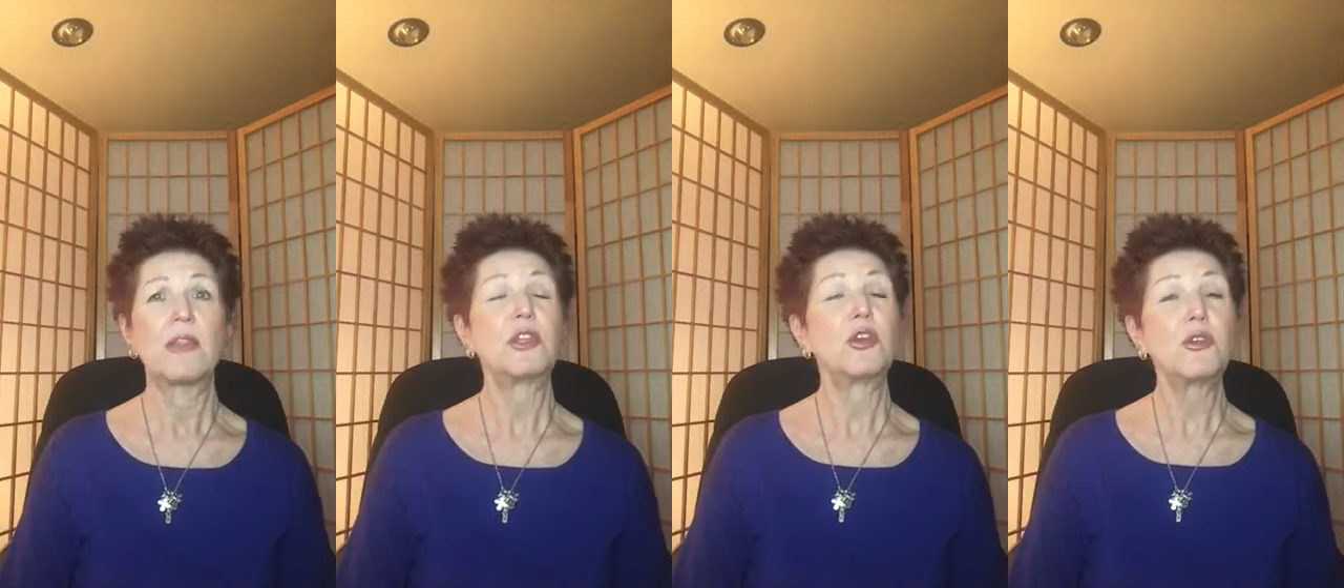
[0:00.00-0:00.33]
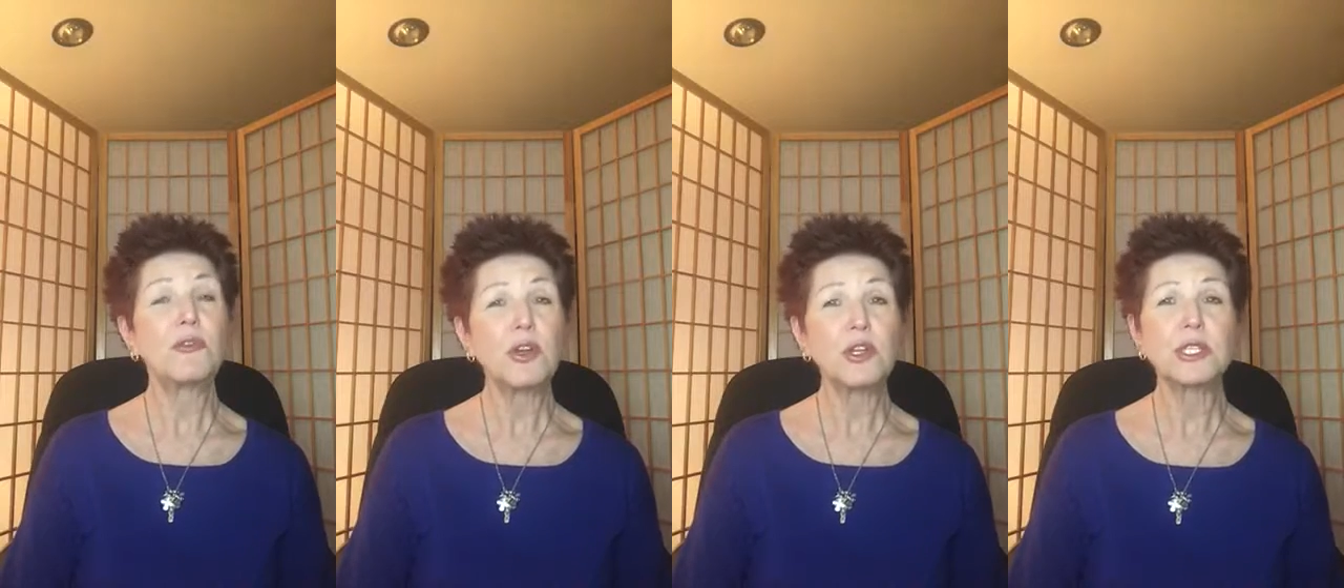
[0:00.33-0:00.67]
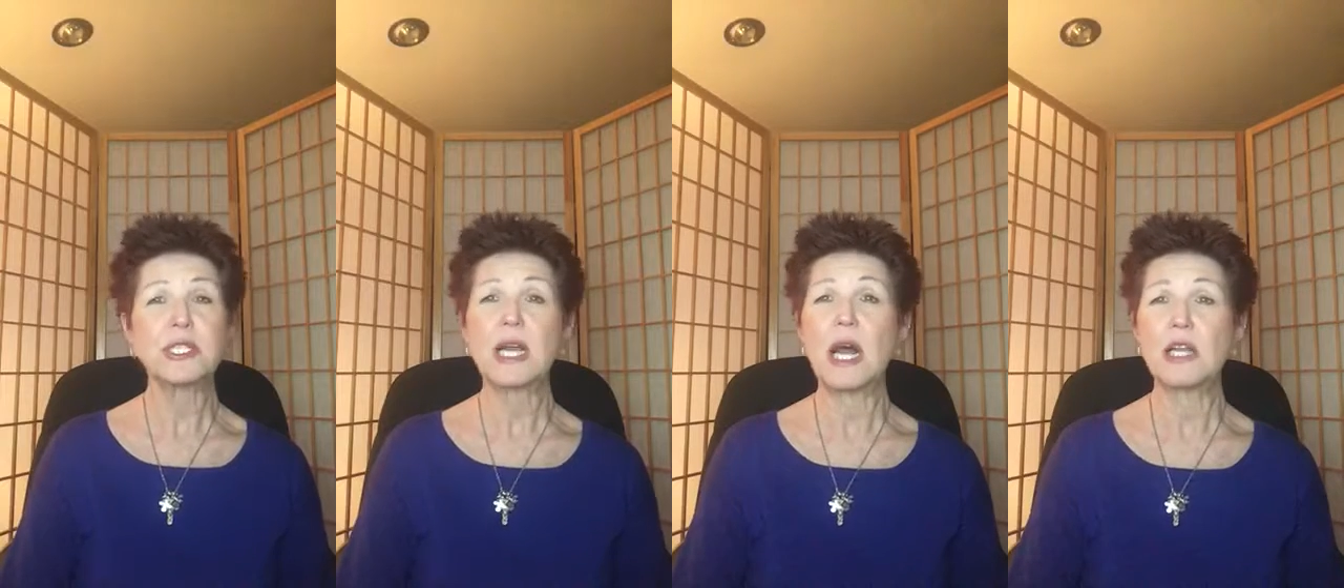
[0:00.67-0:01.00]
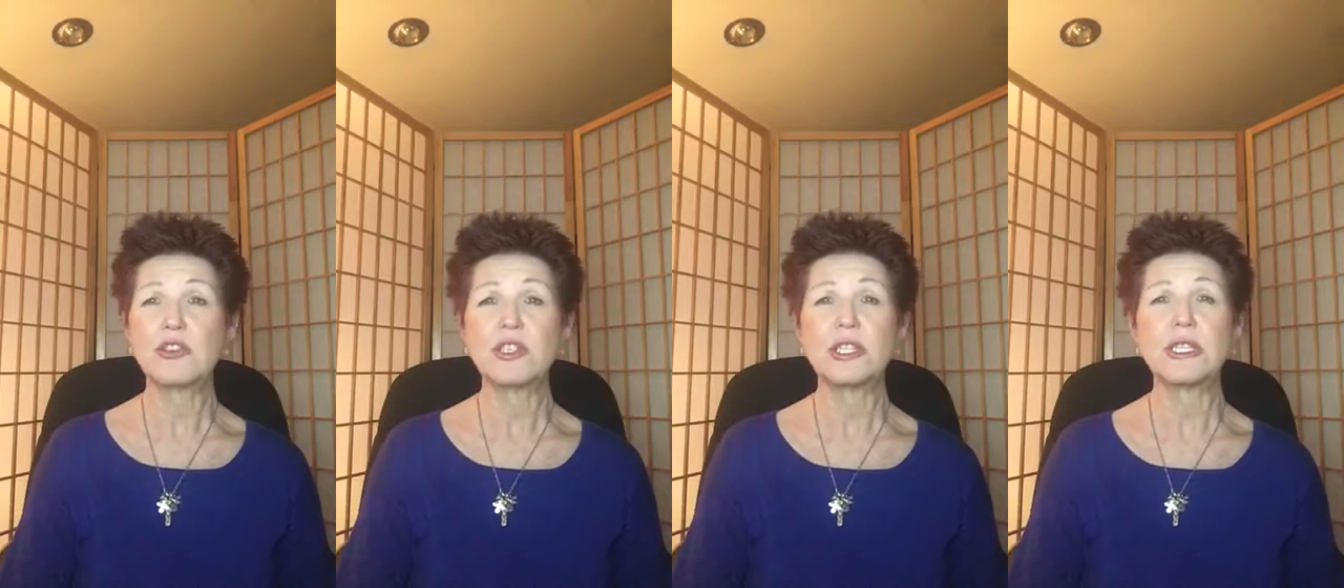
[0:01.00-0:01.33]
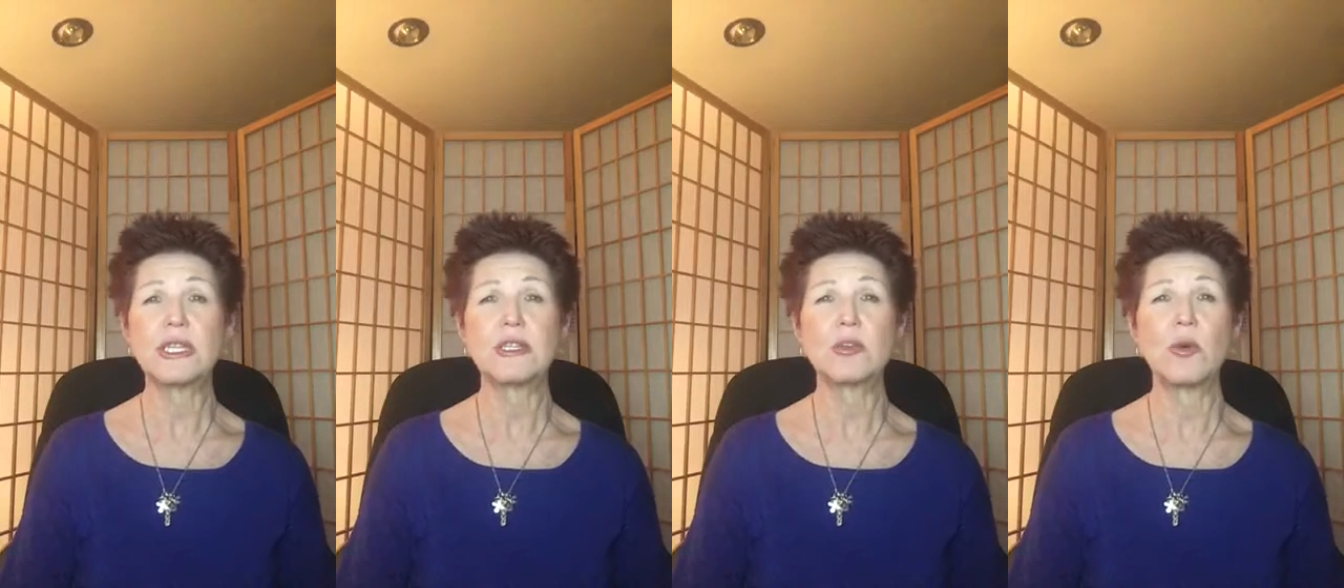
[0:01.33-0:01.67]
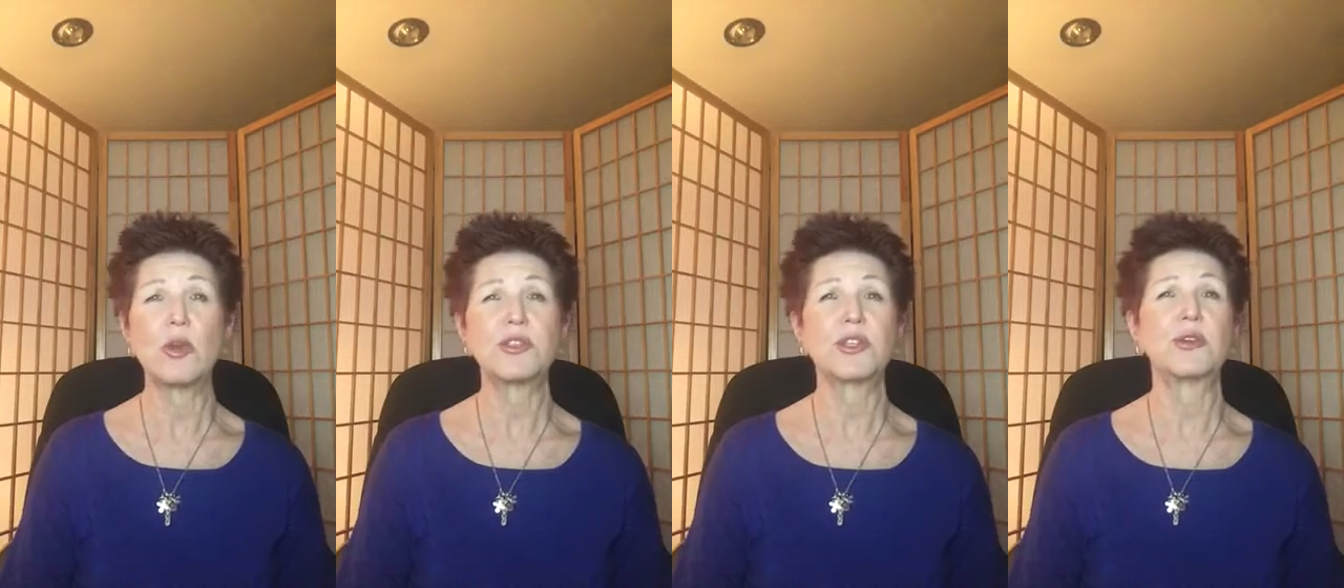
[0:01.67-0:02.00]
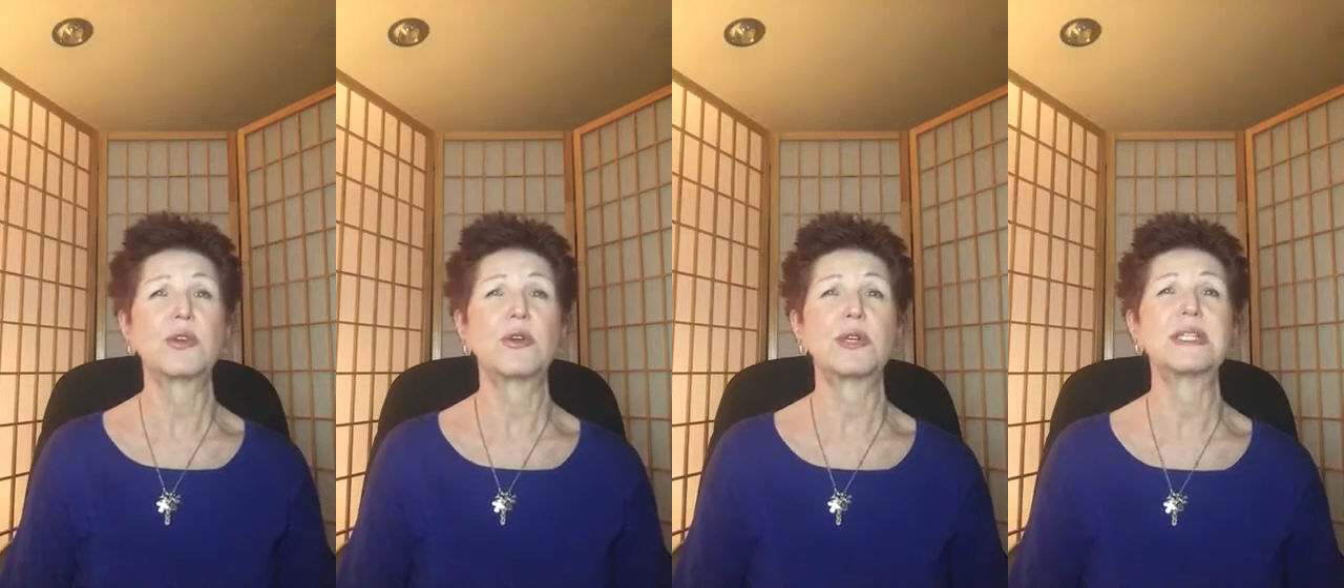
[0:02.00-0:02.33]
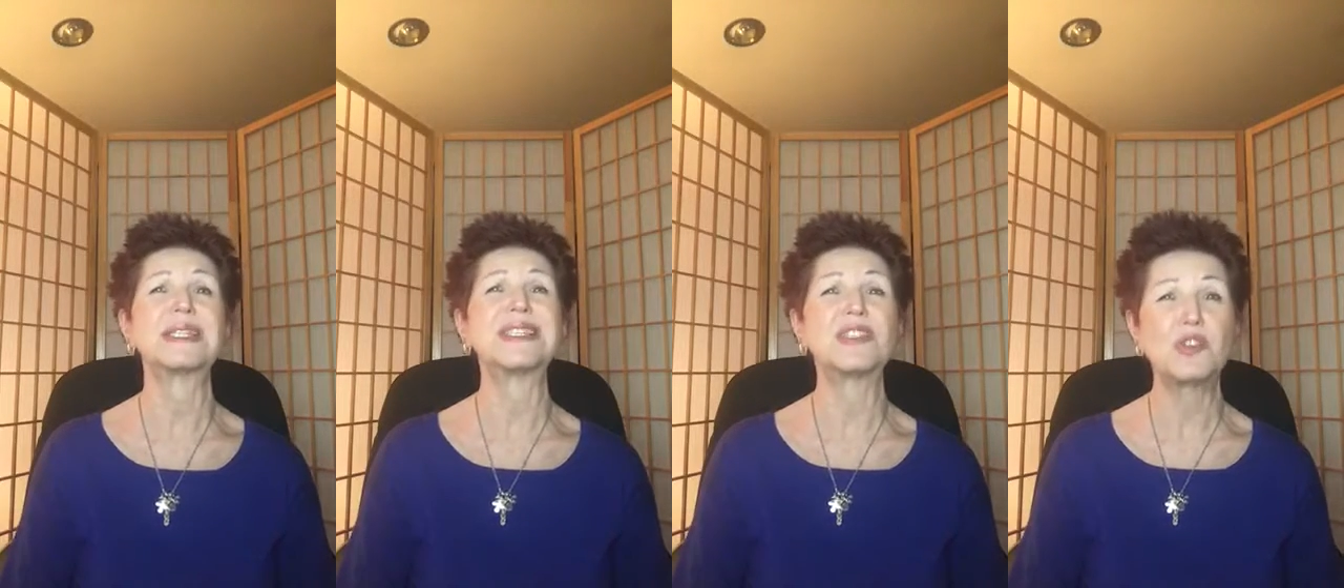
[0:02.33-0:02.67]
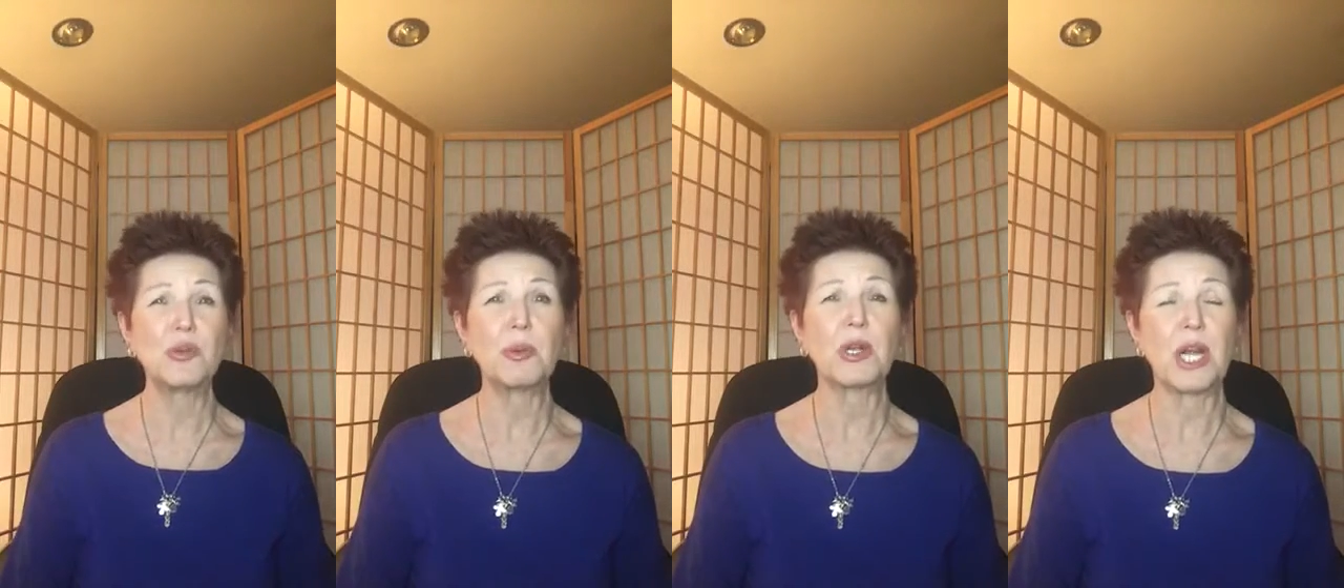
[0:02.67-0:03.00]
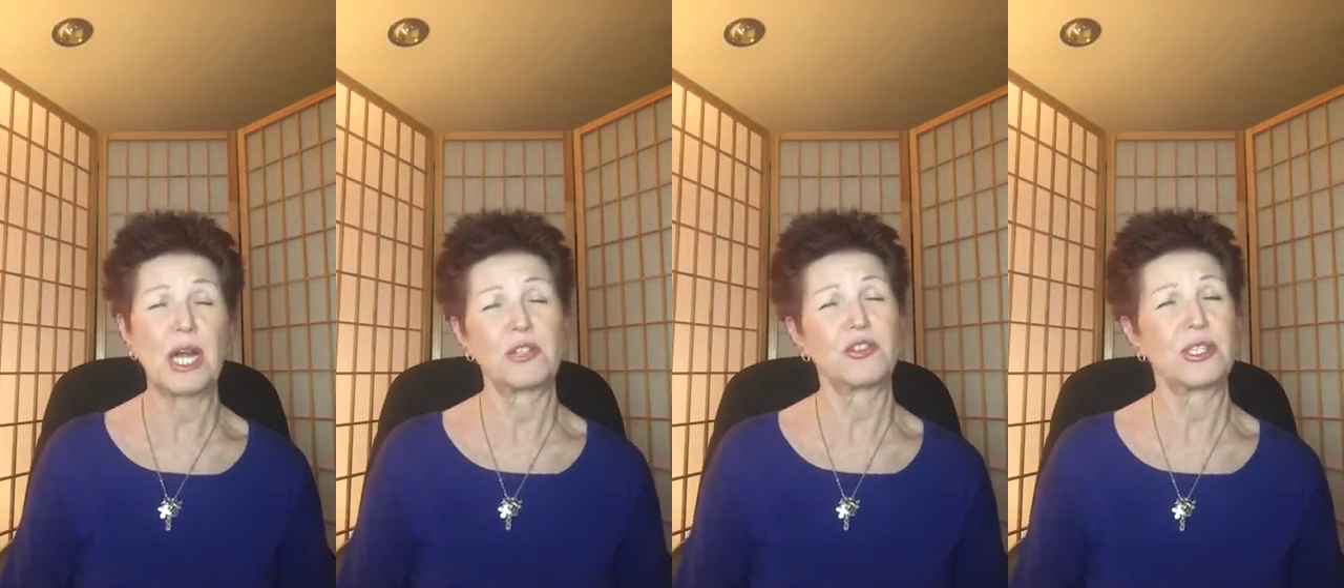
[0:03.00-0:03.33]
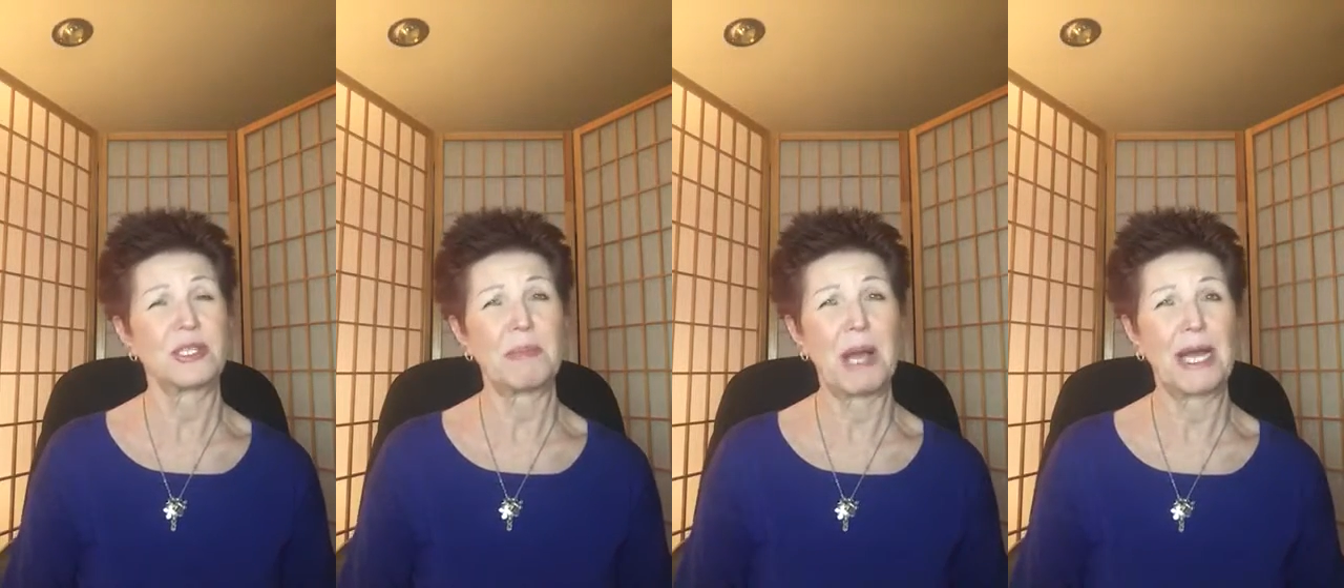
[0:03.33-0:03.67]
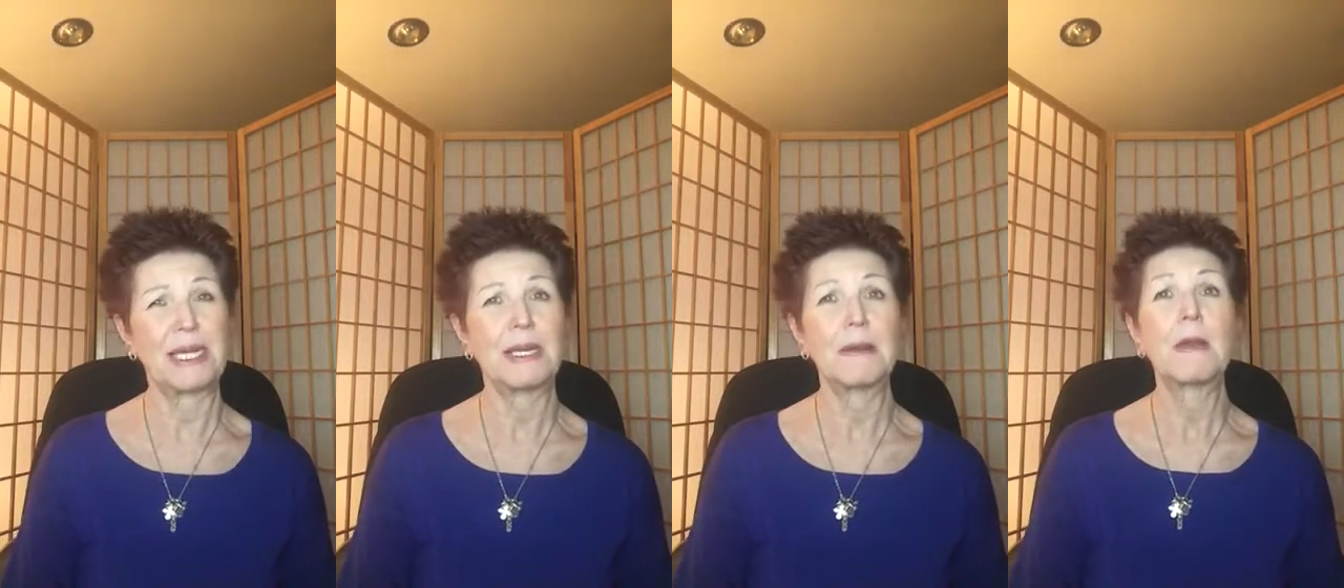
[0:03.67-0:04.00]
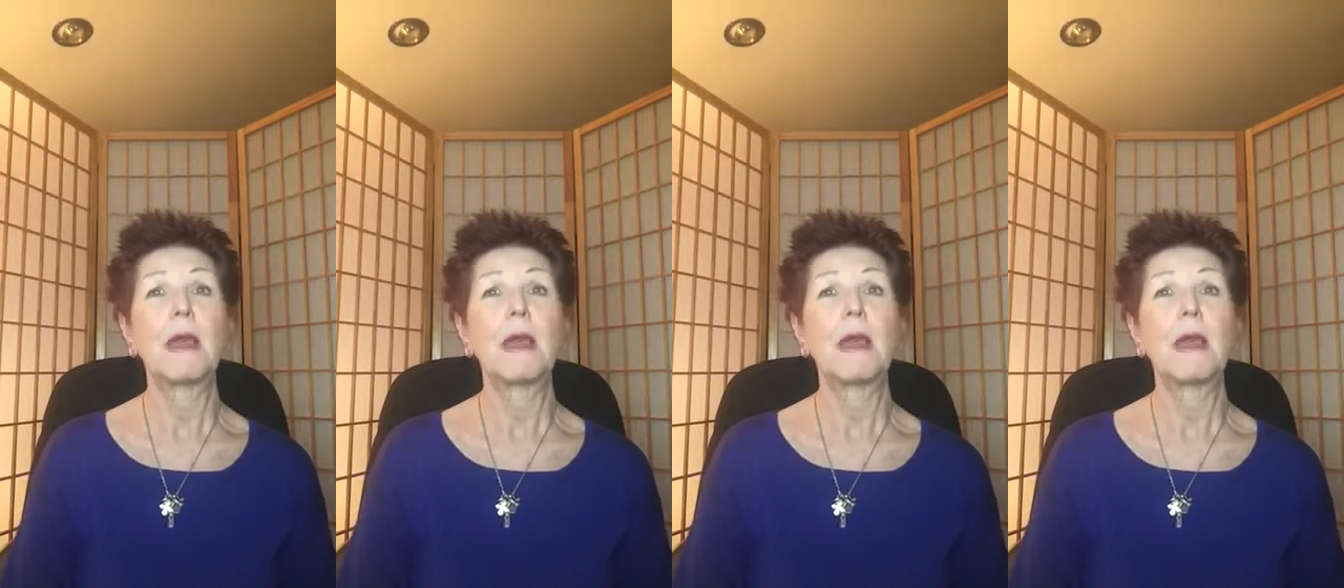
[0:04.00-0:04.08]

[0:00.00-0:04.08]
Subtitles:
the universe, consciousness, also known as the superconscious mind.